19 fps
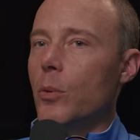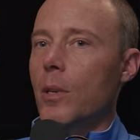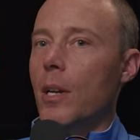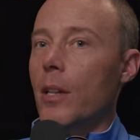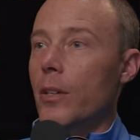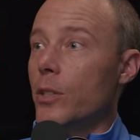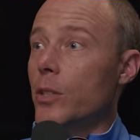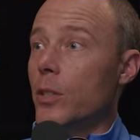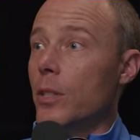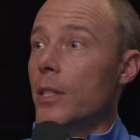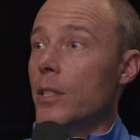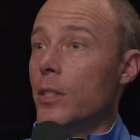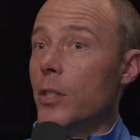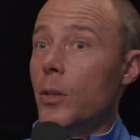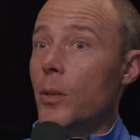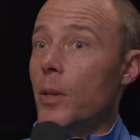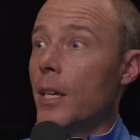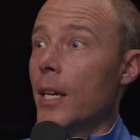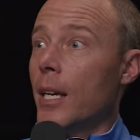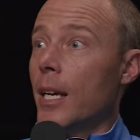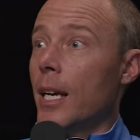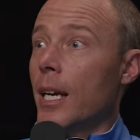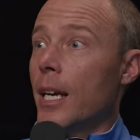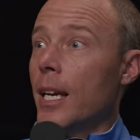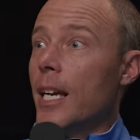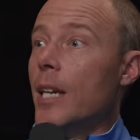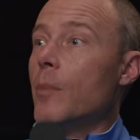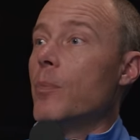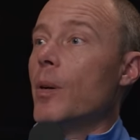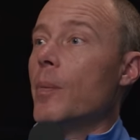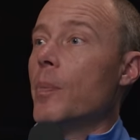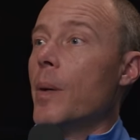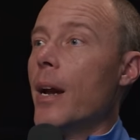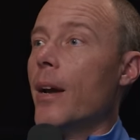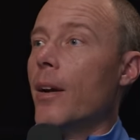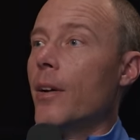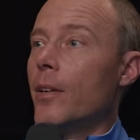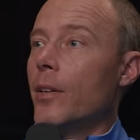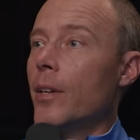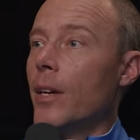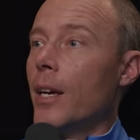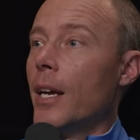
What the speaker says: do what others couldn't do? He prepared.